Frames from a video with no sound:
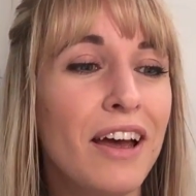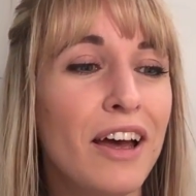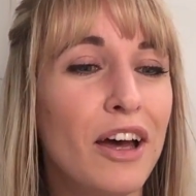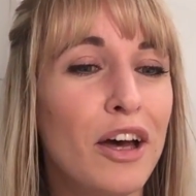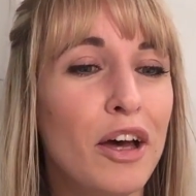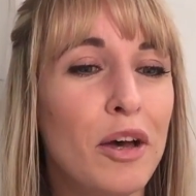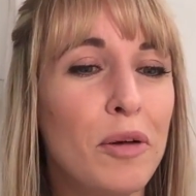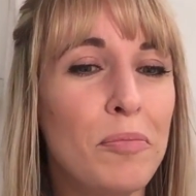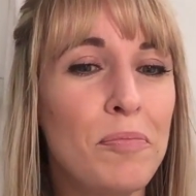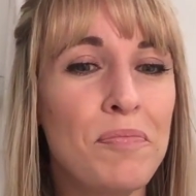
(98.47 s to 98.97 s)

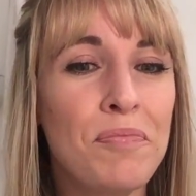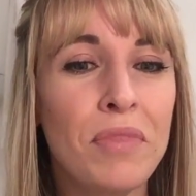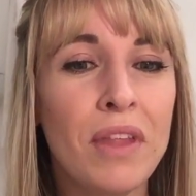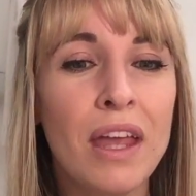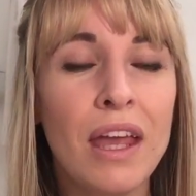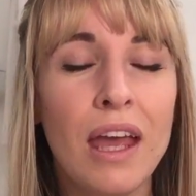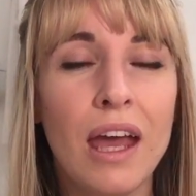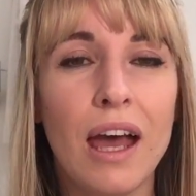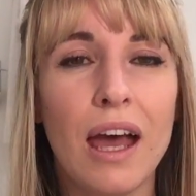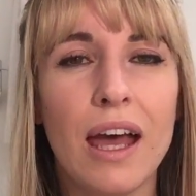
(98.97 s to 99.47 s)
And
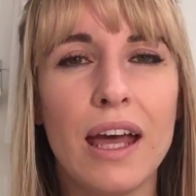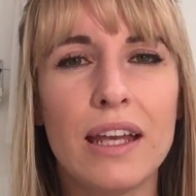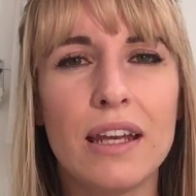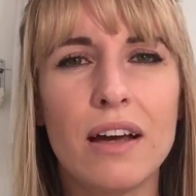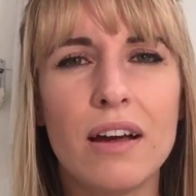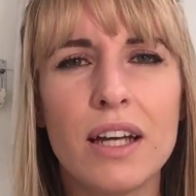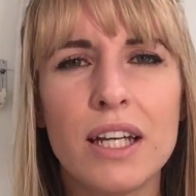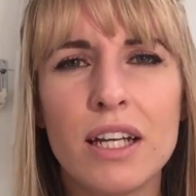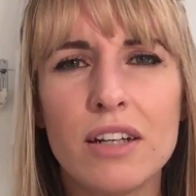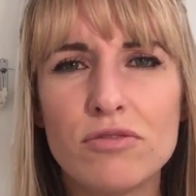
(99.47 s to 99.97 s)

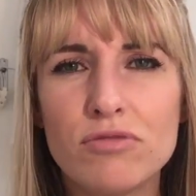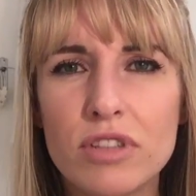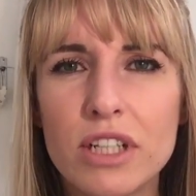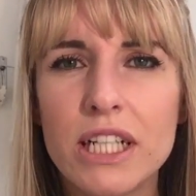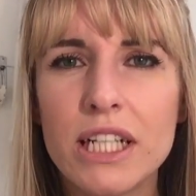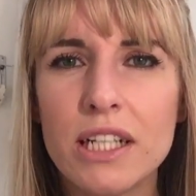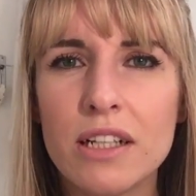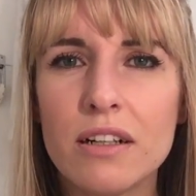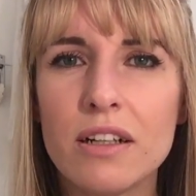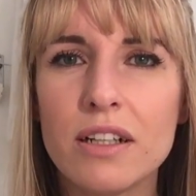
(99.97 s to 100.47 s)
I
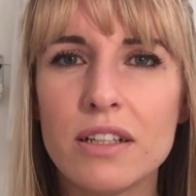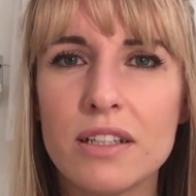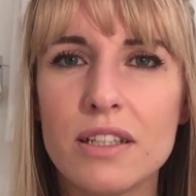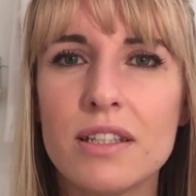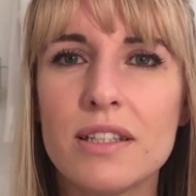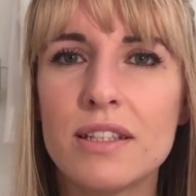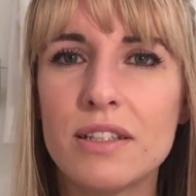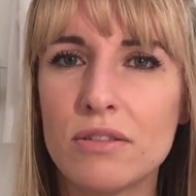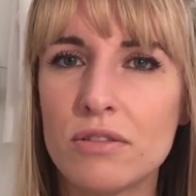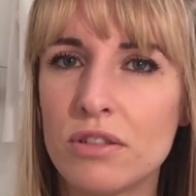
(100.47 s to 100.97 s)
really like to
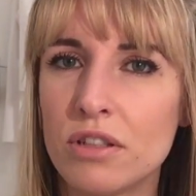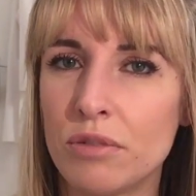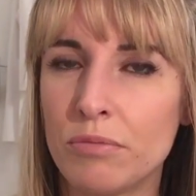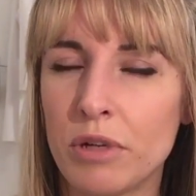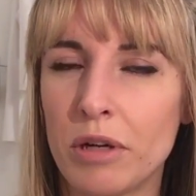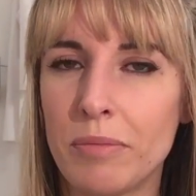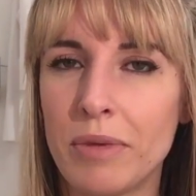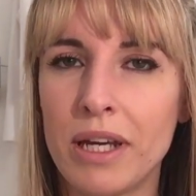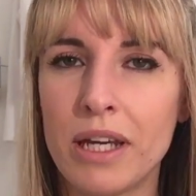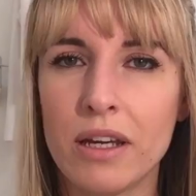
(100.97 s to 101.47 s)
still do
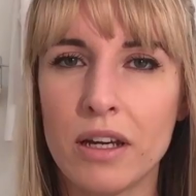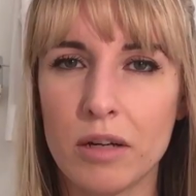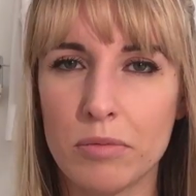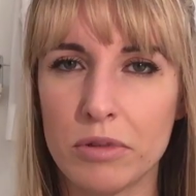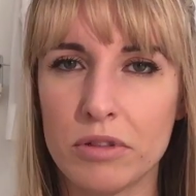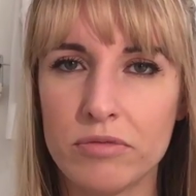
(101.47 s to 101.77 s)
my makeup.